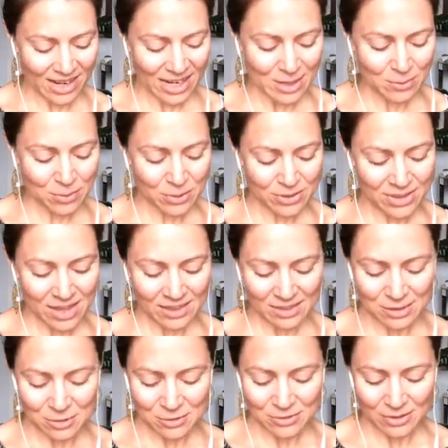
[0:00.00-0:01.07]
and he put that
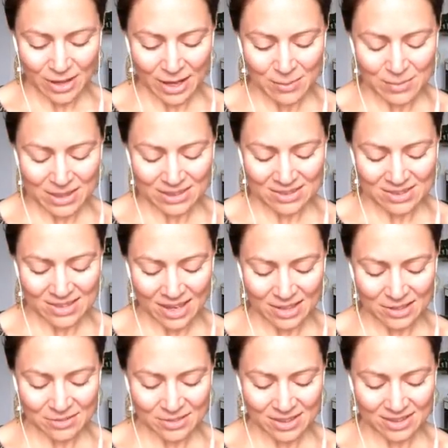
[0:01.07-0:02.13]
little flame
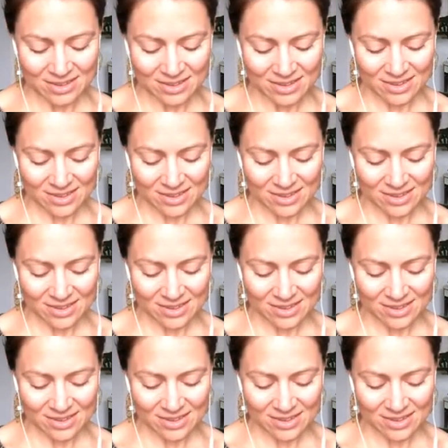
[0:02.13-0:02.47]
inside of it.